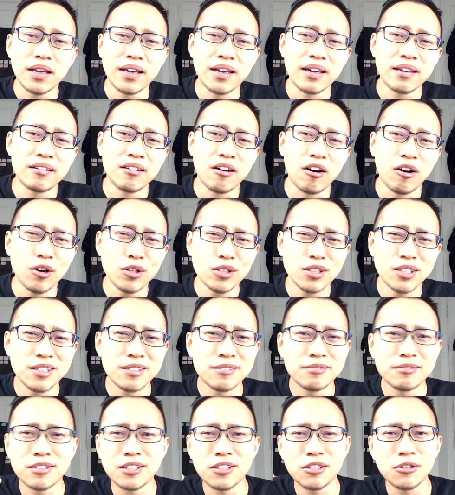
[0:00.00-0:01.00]
and all
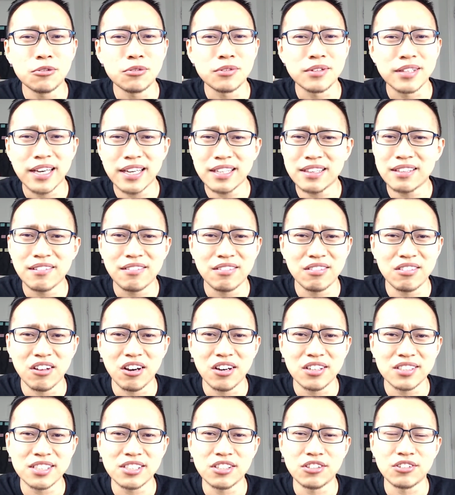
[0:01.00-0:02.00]
the little negative
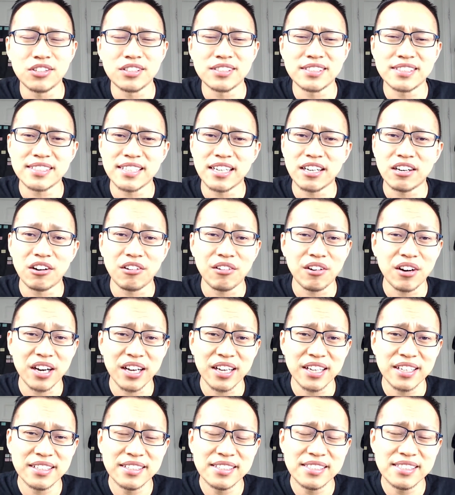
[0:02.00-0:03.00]
thoughts are inside our
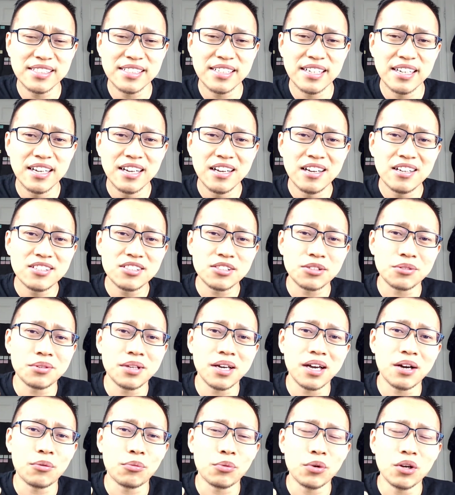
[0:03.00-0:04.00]
heads so
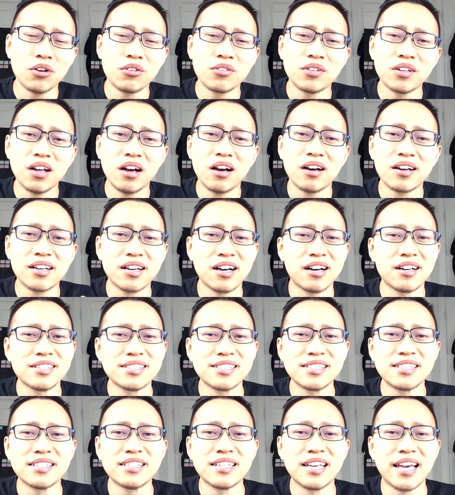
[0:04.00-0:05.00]
that we are not
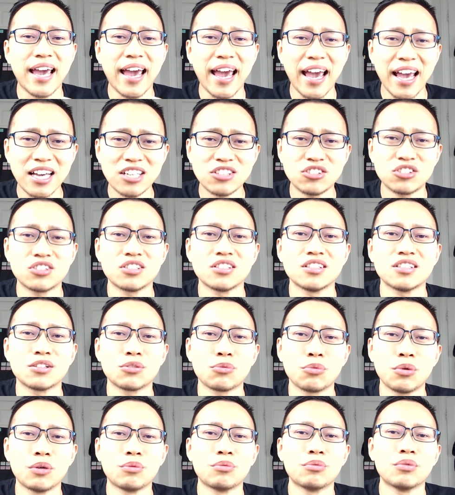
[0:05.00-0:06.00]
constantly
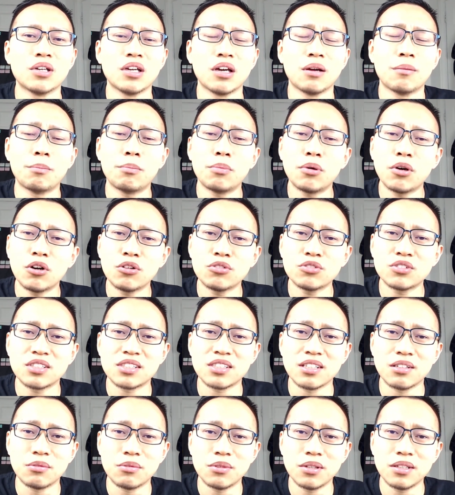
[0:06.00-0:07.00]
anxious when we approach
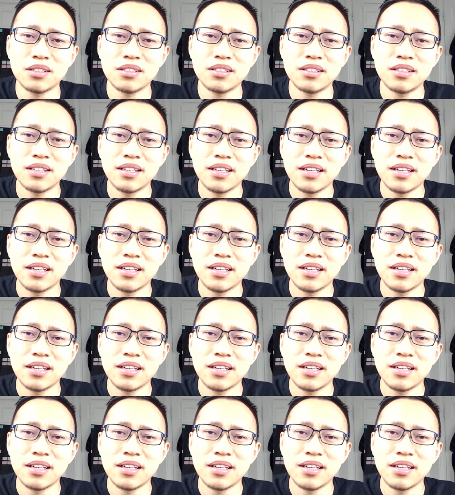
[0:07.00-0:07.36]
someone,